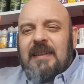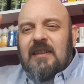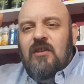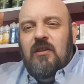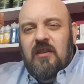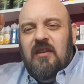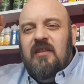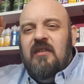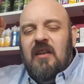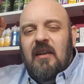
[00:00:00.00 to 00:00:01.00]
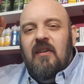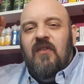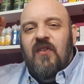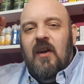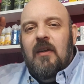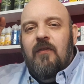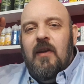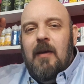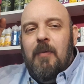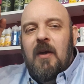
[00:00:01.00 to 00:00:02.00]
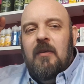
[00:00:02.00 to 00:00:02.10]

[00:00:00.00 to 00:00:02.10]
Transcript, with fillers: Such a satisfying vape.